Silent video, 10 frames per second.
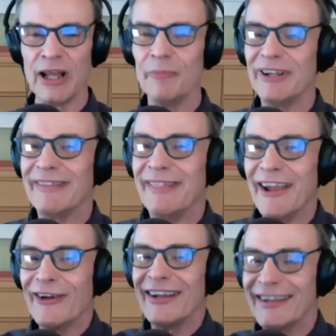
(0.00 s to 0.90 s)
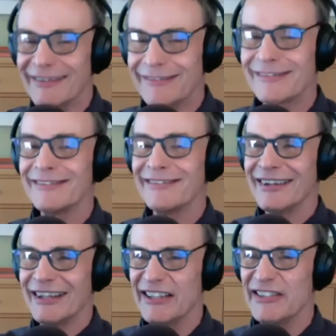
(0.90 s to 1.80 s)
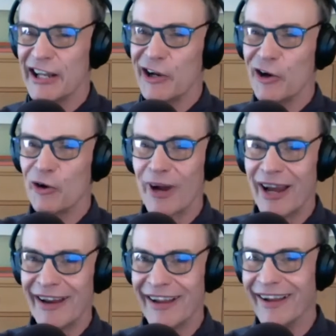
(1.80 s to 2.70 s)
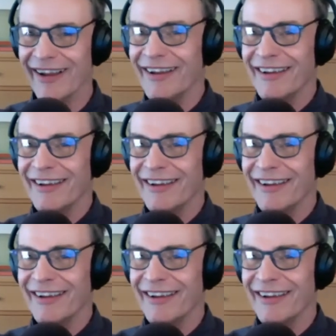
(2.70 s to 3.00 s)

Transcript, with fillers: but there it is it's integrating